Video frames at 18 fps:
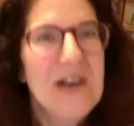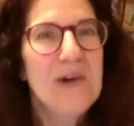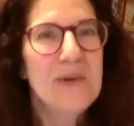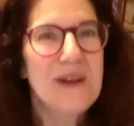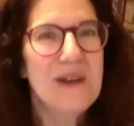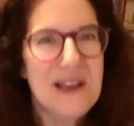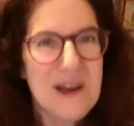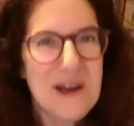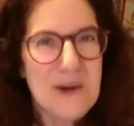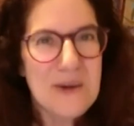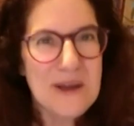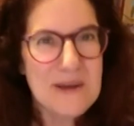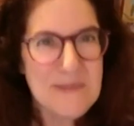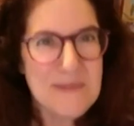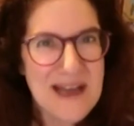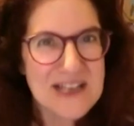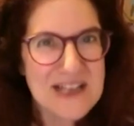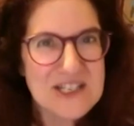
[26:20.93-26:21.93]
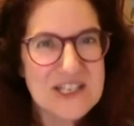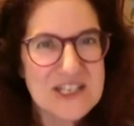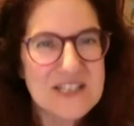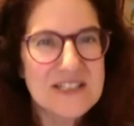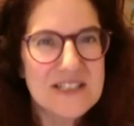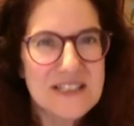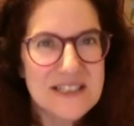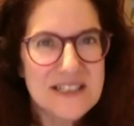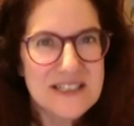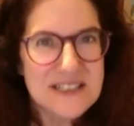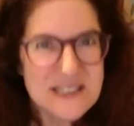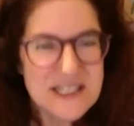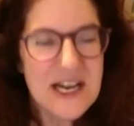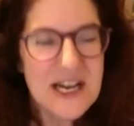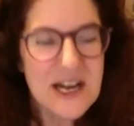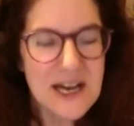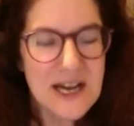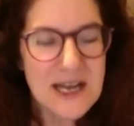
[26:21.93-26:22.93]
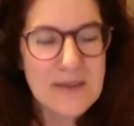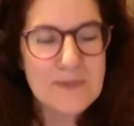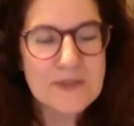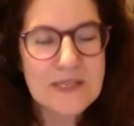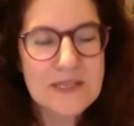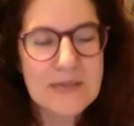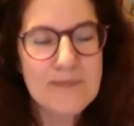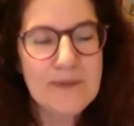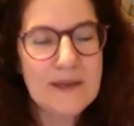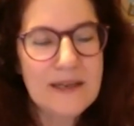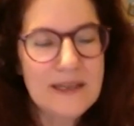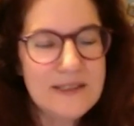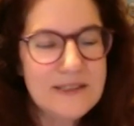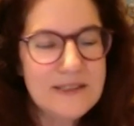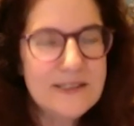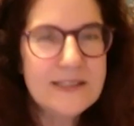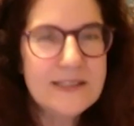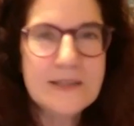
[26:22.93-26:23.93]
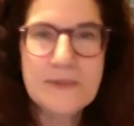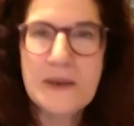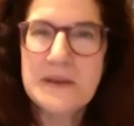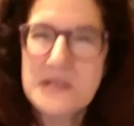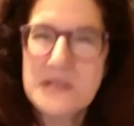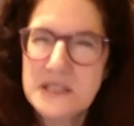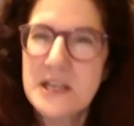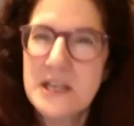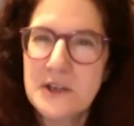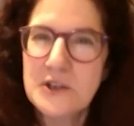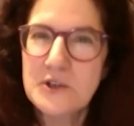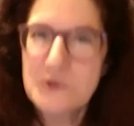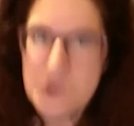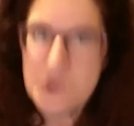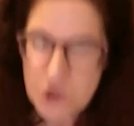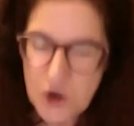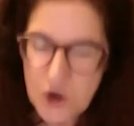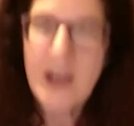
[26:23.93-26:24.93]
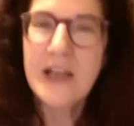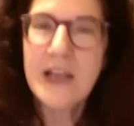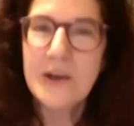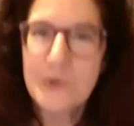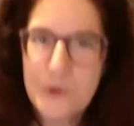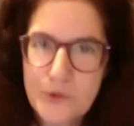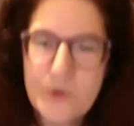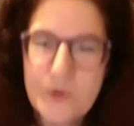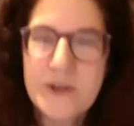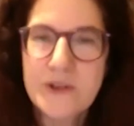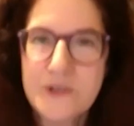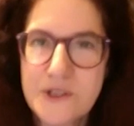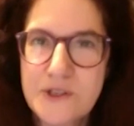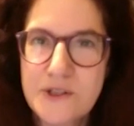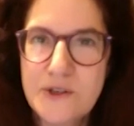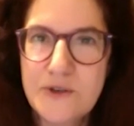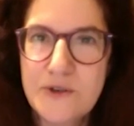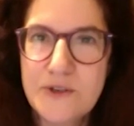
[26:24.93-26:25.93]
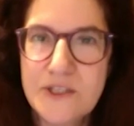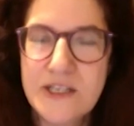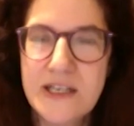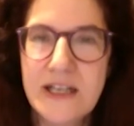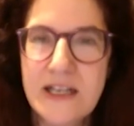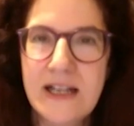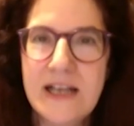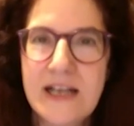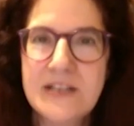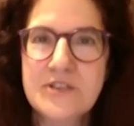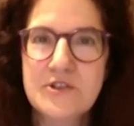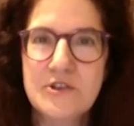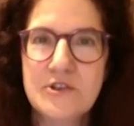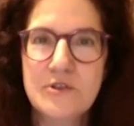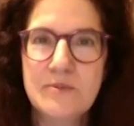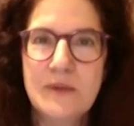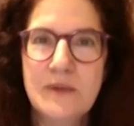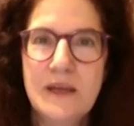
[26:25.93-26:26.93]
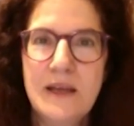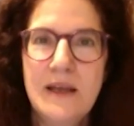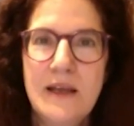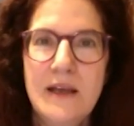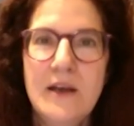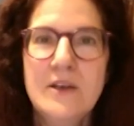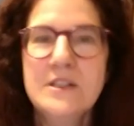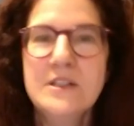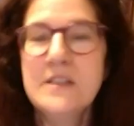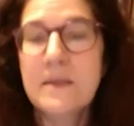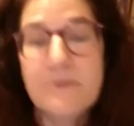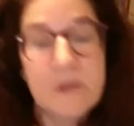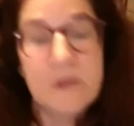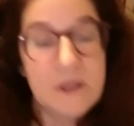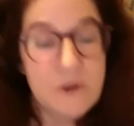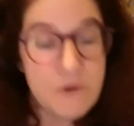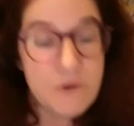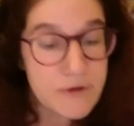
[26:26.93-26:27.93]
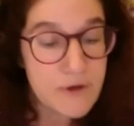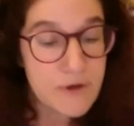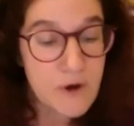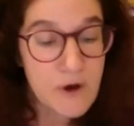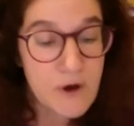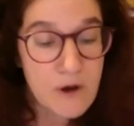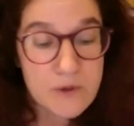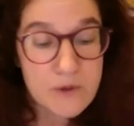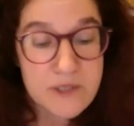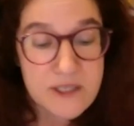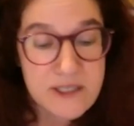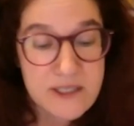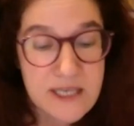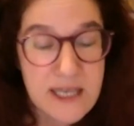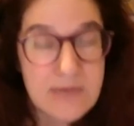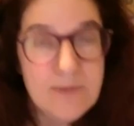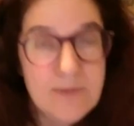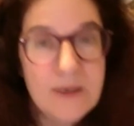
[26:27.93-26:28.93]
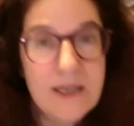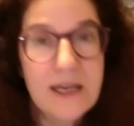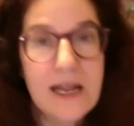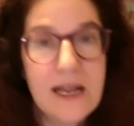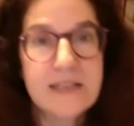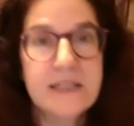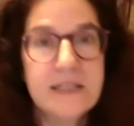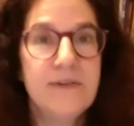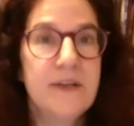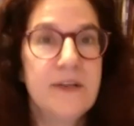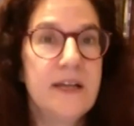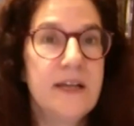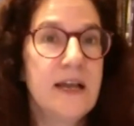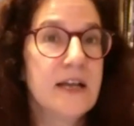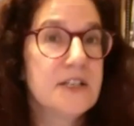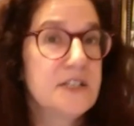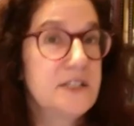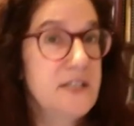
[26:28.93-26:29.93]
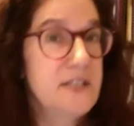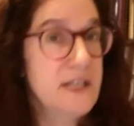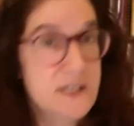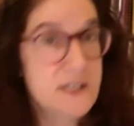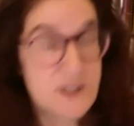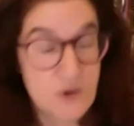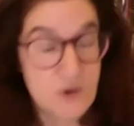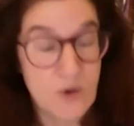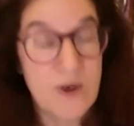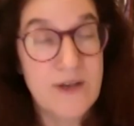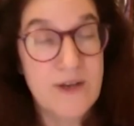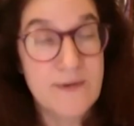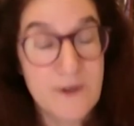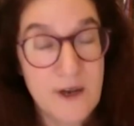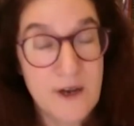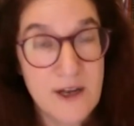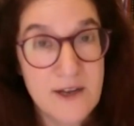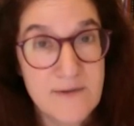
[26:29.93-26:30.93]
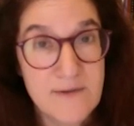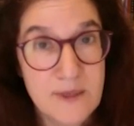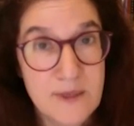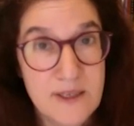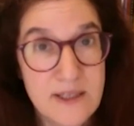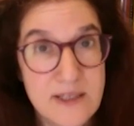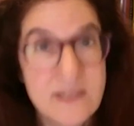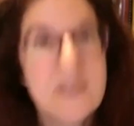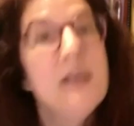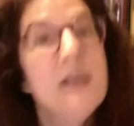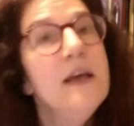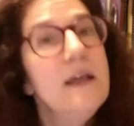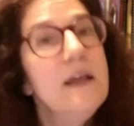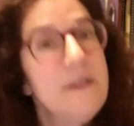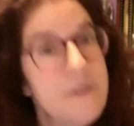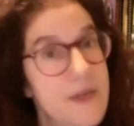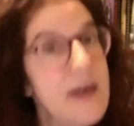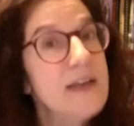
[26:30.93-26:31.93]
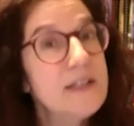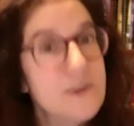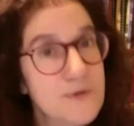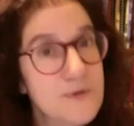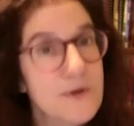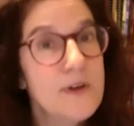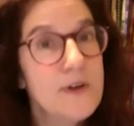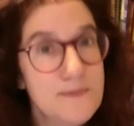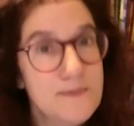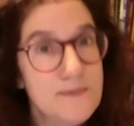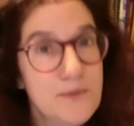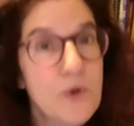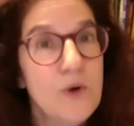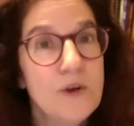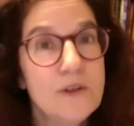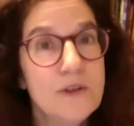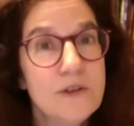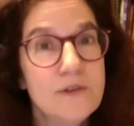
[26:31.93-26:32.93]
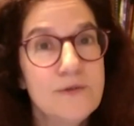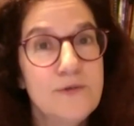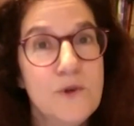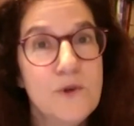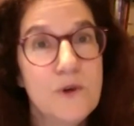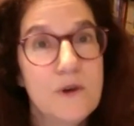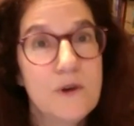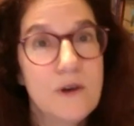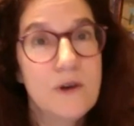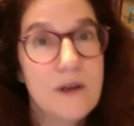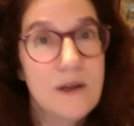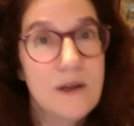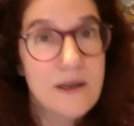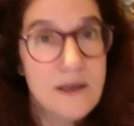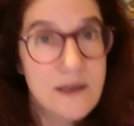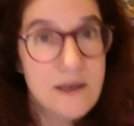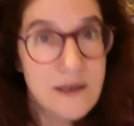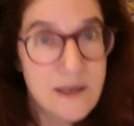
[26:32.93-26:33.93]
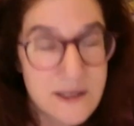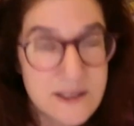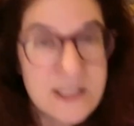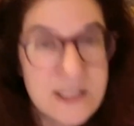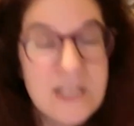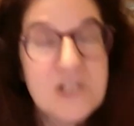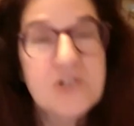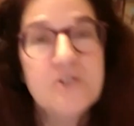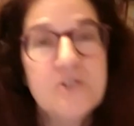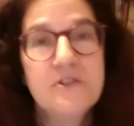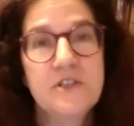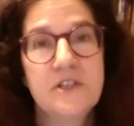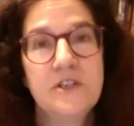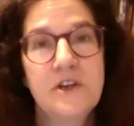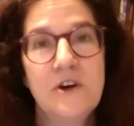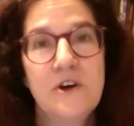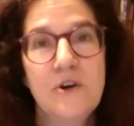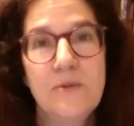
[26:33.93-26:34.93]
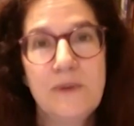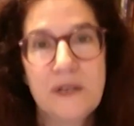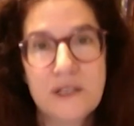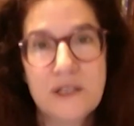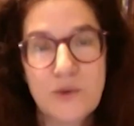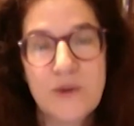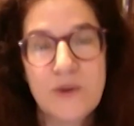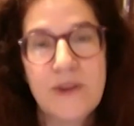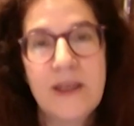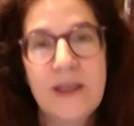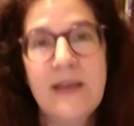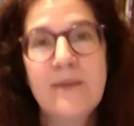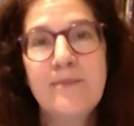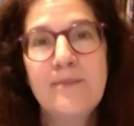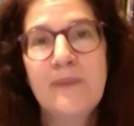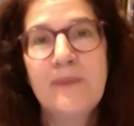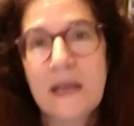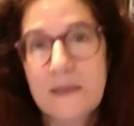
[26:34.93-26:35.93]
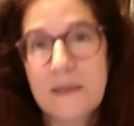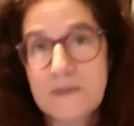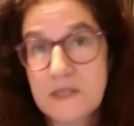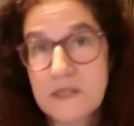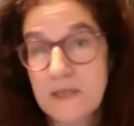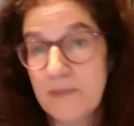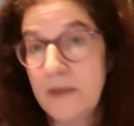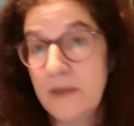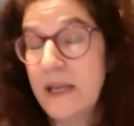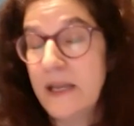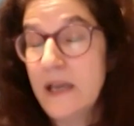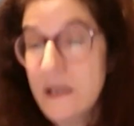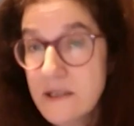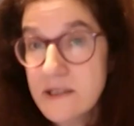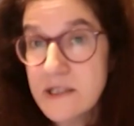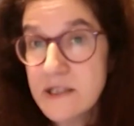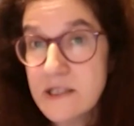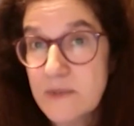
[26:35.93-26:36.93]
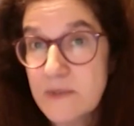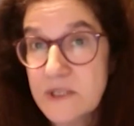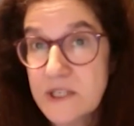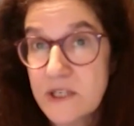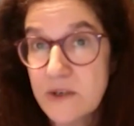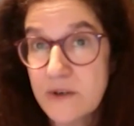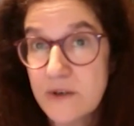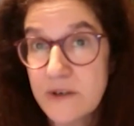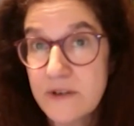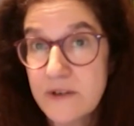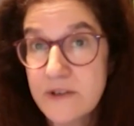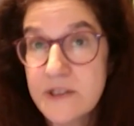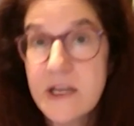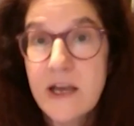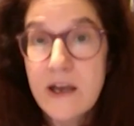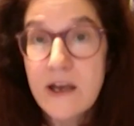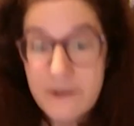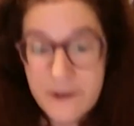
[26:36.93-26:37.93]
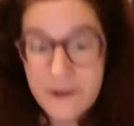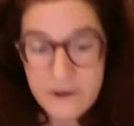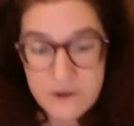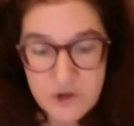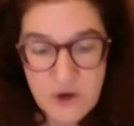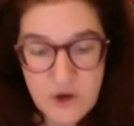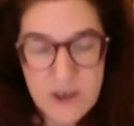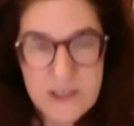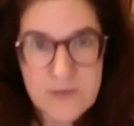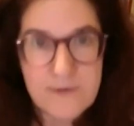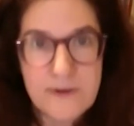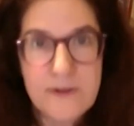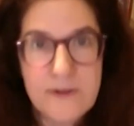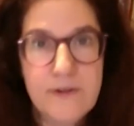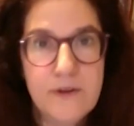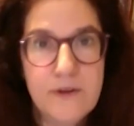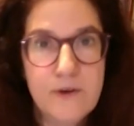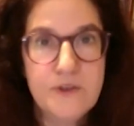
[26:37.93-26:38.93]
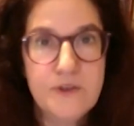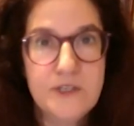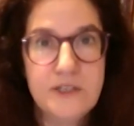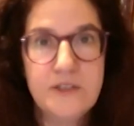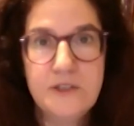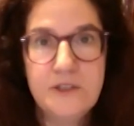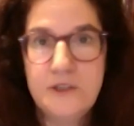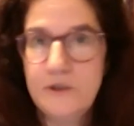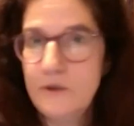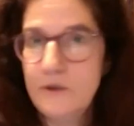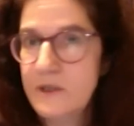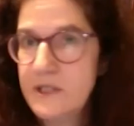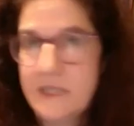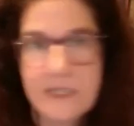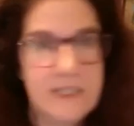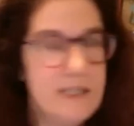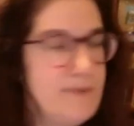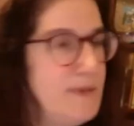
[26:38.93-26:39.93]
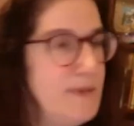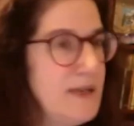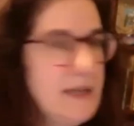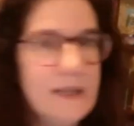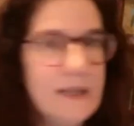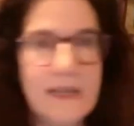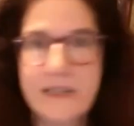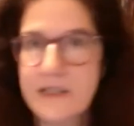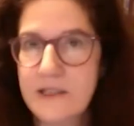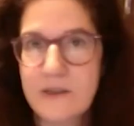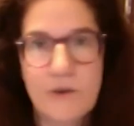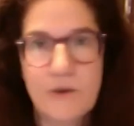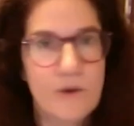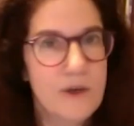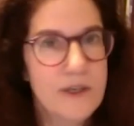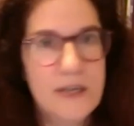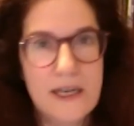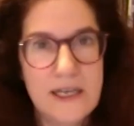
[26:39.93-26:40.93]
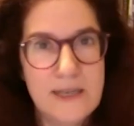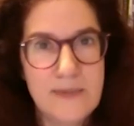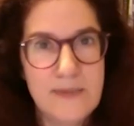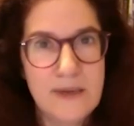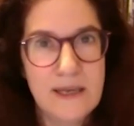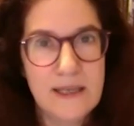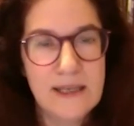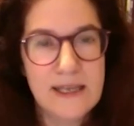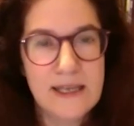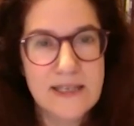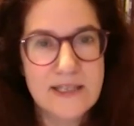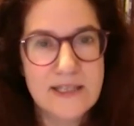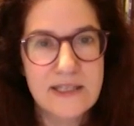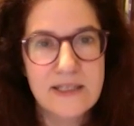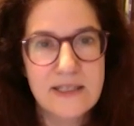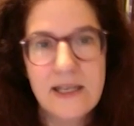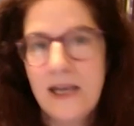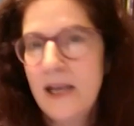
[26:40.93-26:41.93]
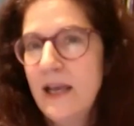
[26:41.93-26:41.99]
we imagine times, but sometimes until you try it with real students in a classroom, something you thought was a 10-minute activity actually takes 25 minutes. That's very important for a teacher to know, because when they pick up somebody else's materials, they're trying to fit those into a 60-minute lesson or a 90-minute lesson.